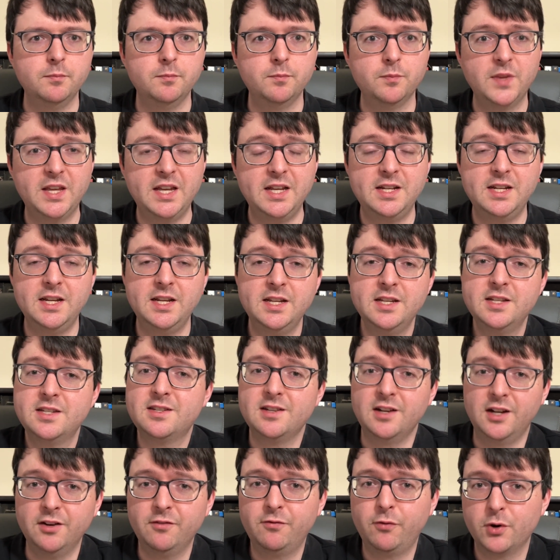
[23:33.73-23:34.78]
It is
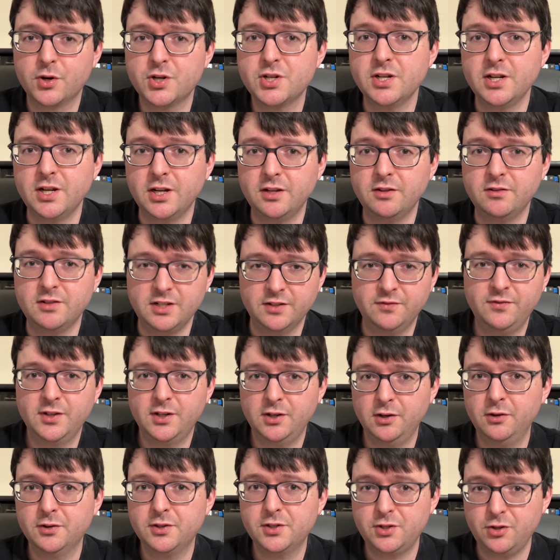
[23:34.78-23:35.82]
unfortunately
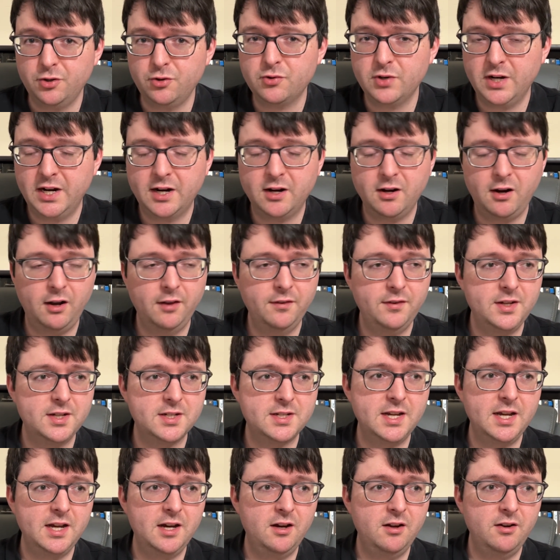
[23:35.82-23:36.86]
difficult to track all of these
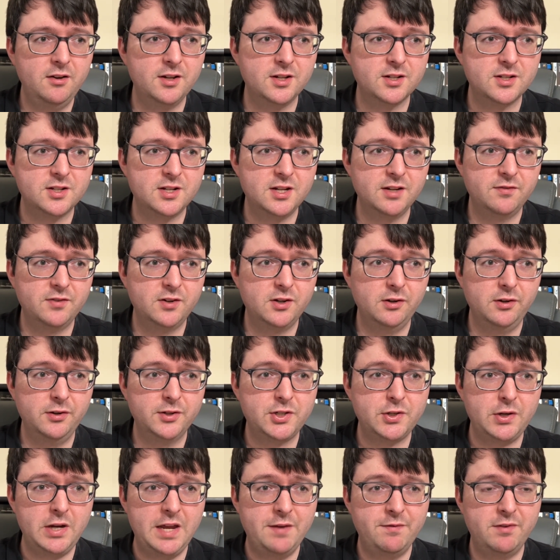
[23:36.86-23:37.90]
down. It's difficult
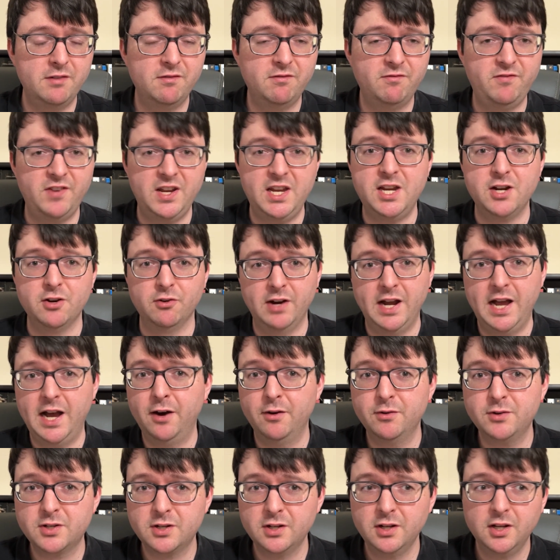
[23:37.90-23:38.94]
to even figure
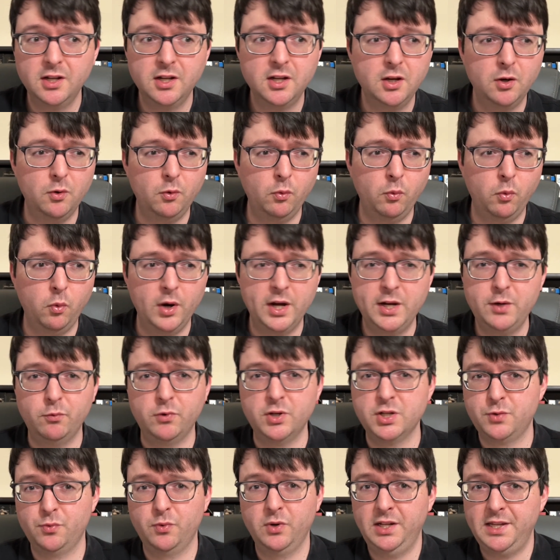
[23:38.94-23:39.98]
out what
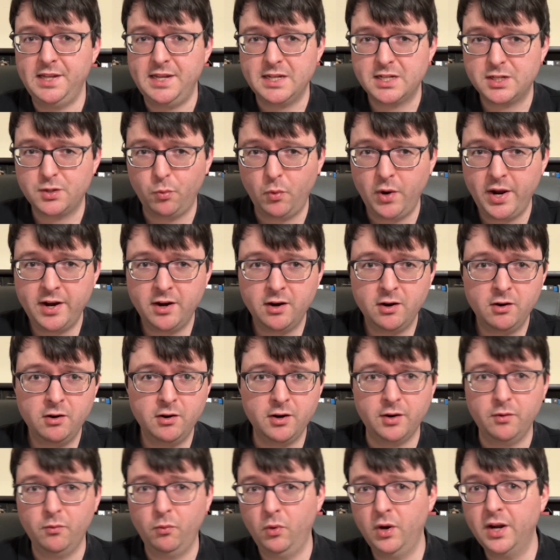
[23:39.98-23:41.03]
was released where
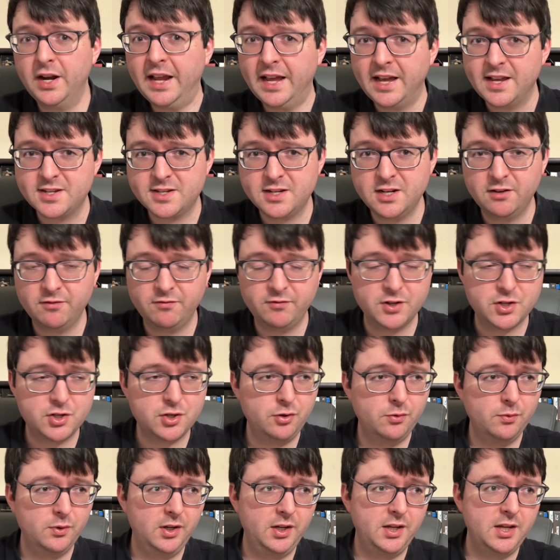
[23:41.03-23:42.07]
and what has an
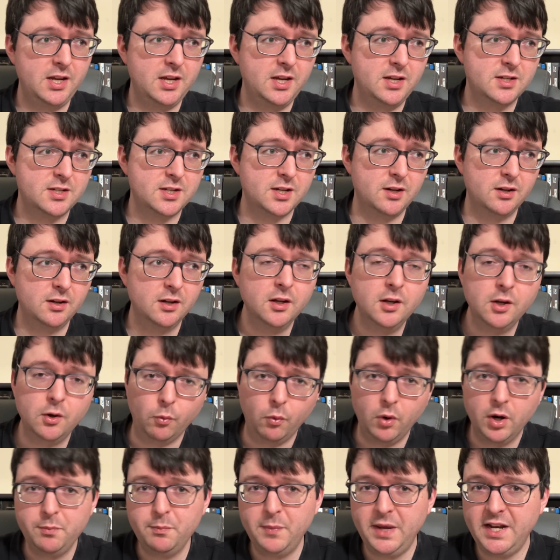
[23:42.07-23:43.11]
official release and
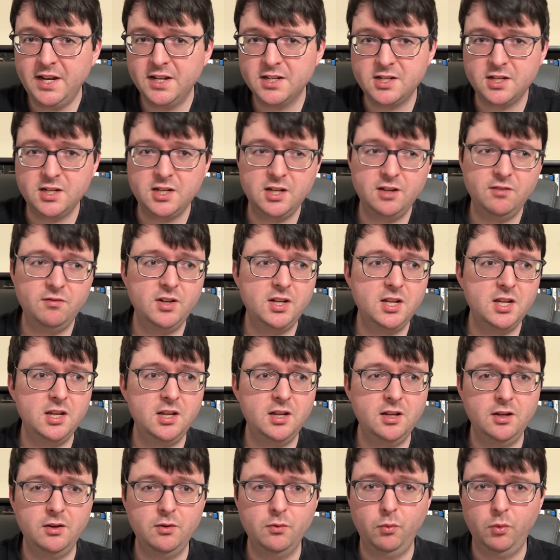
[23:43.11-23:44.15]
what made it to
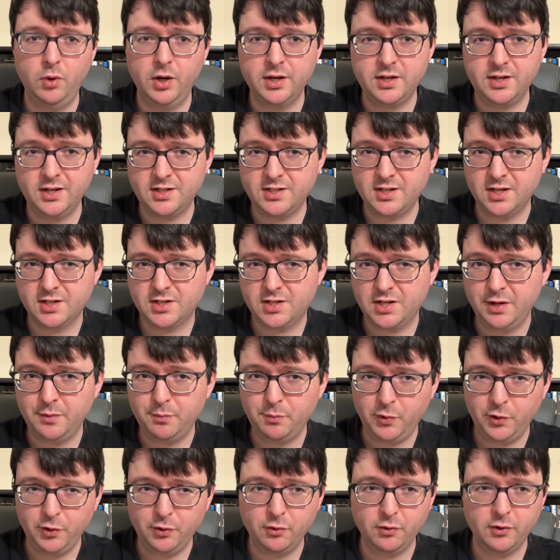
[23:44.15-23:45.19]
DVD, what exists on
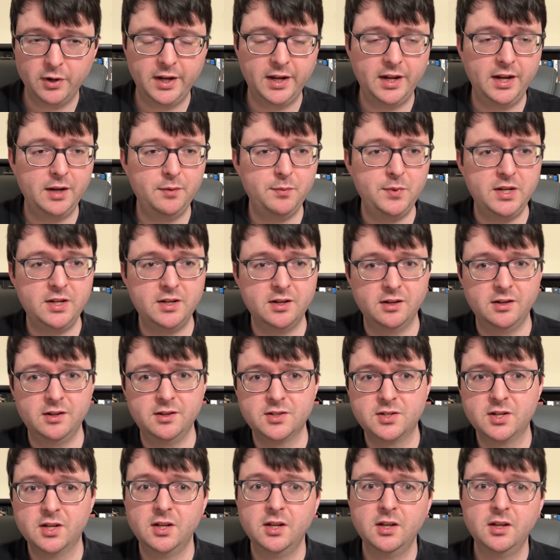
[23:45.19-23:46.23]
Blu-ray,
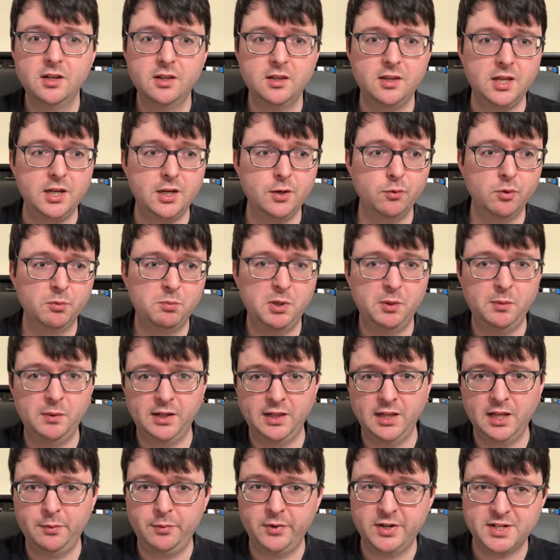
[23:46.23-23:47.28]
because the Republic
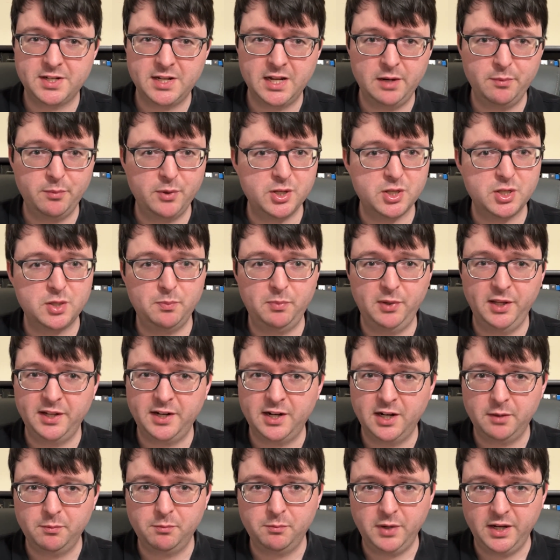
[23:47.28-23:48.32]
Library has kind of been split
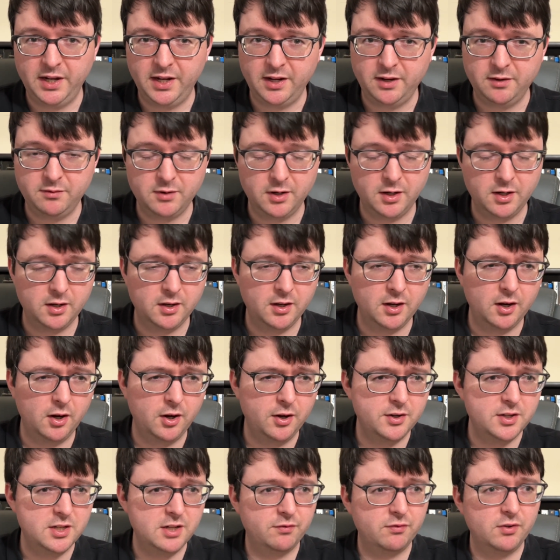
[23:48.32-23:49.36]
up by
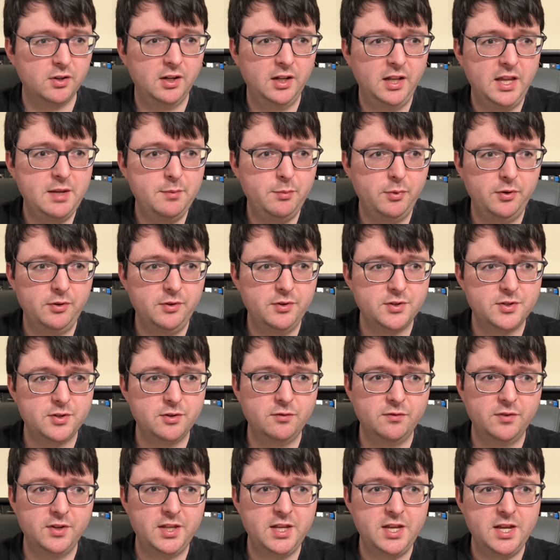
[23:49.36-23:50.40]
on different labels
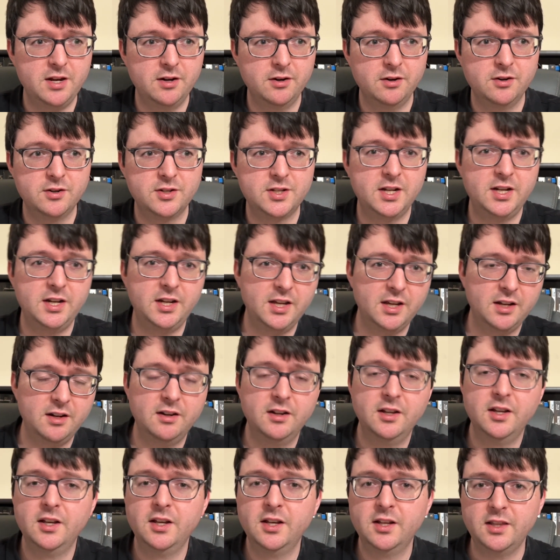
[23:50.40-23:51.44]
over the years. And again,
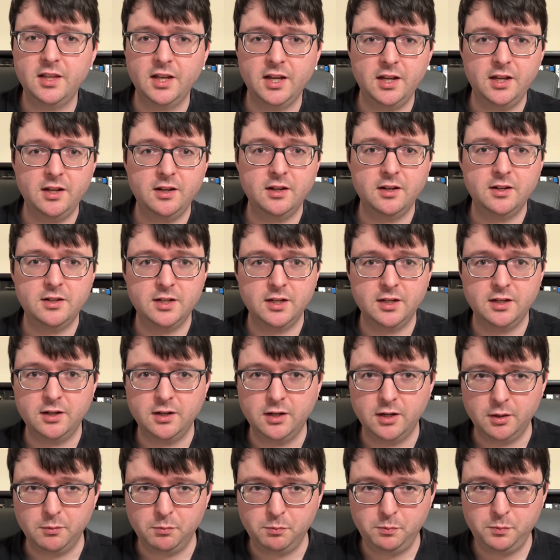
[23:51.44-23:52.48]
they did
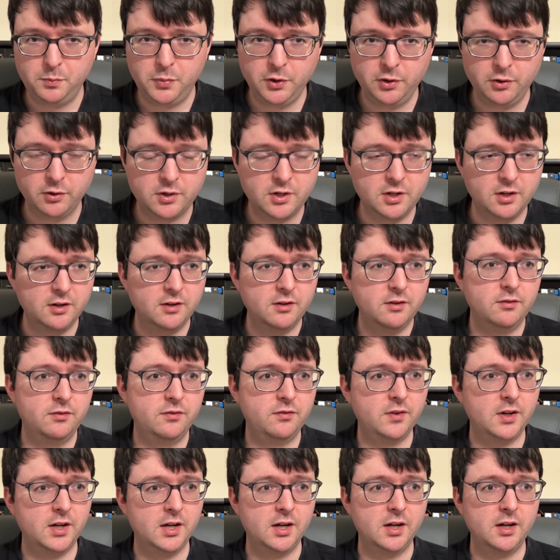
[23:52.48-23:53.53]
a bulk
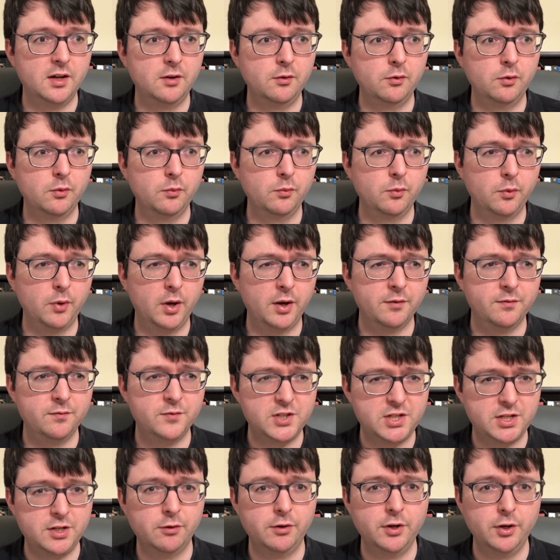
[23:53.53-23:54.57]
of
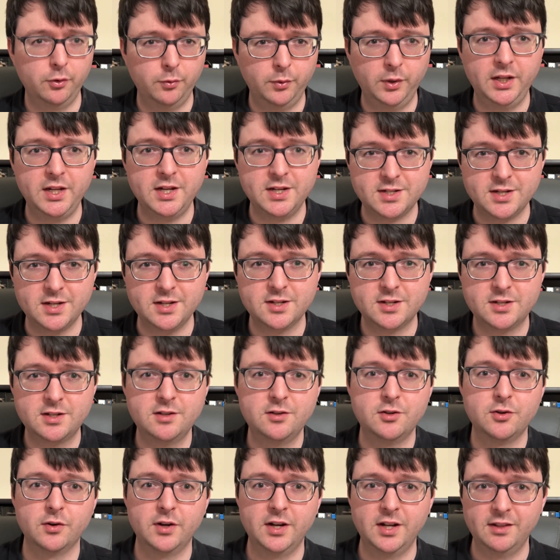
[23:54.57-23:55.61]
serial releases
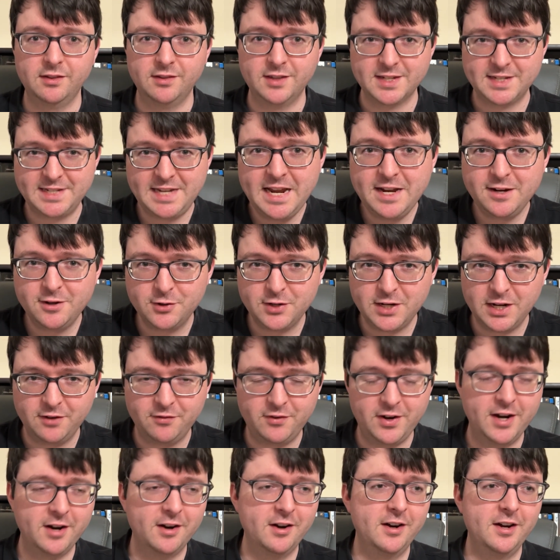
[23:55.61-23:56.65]
during the standard def
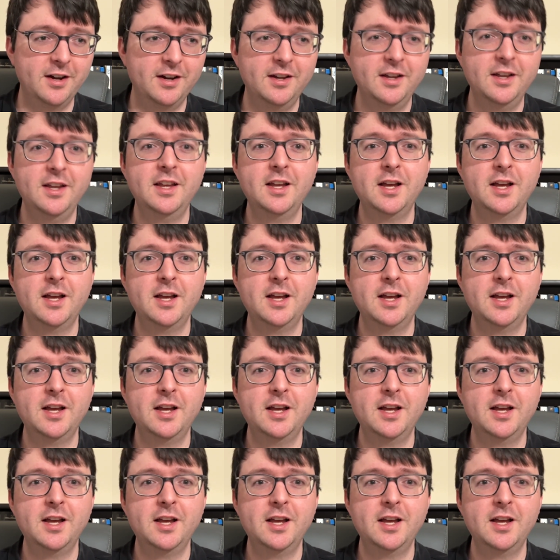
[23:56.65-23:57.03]
era.